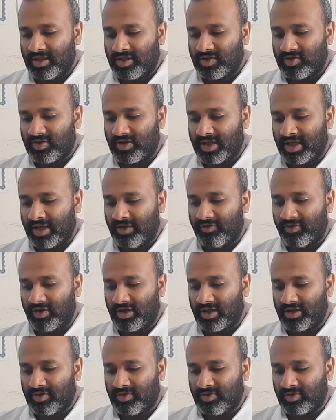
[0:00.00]
the hair
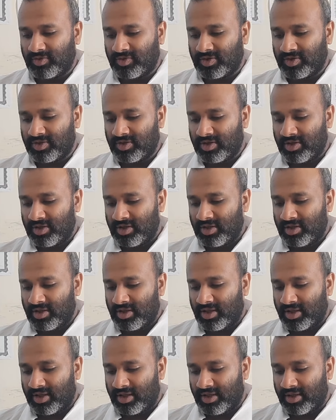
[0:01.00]
follicles,
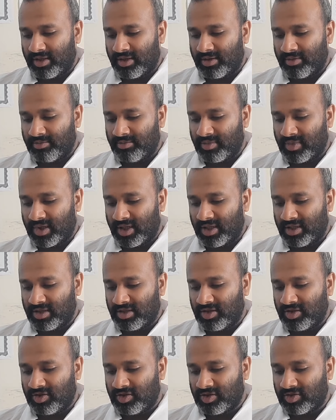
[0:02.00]

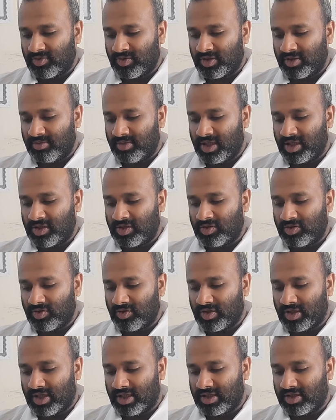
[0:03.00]
and you just want to make
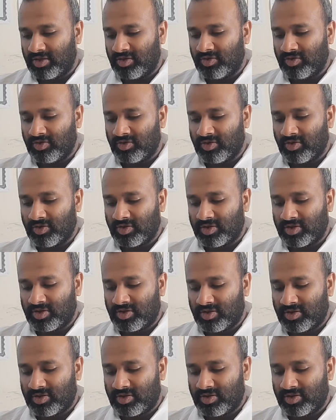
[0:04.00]
sure that you do not